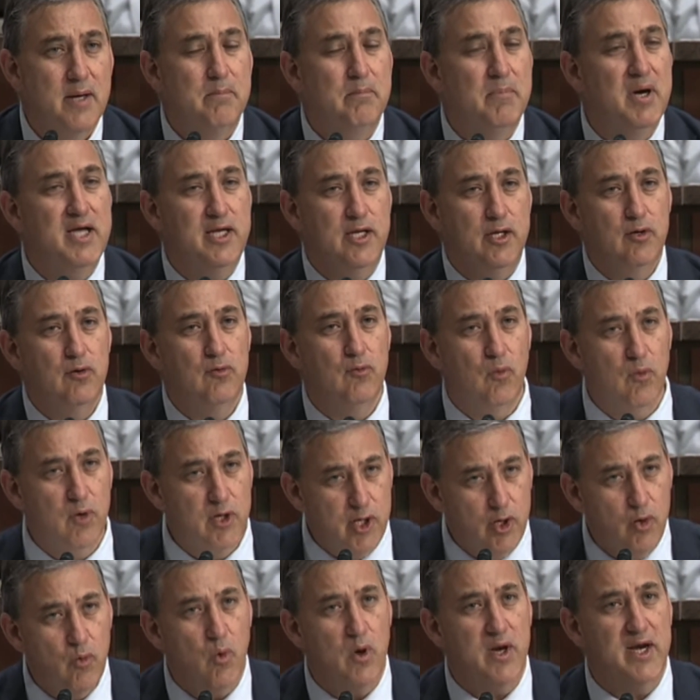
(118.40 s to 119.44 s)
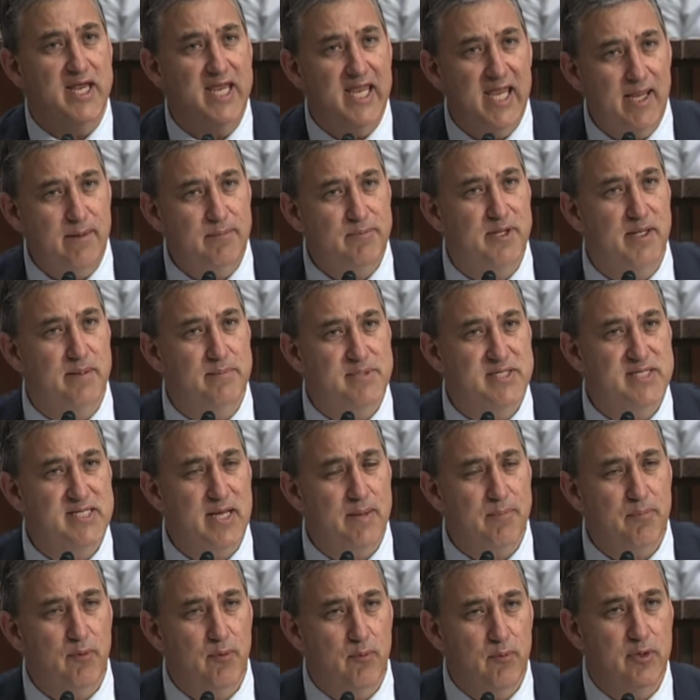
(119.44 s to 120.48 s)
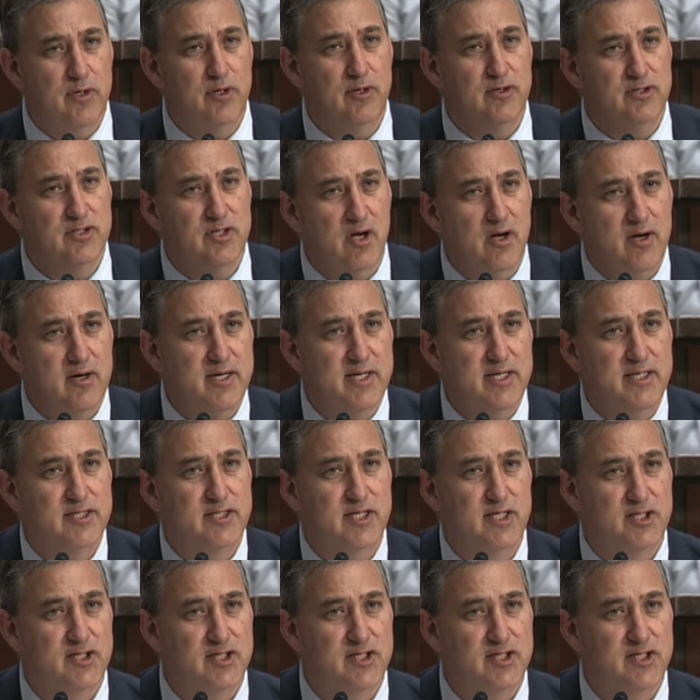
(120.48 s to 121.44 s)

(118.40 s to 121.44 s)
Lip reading: But you want to keep them separate when you're talking to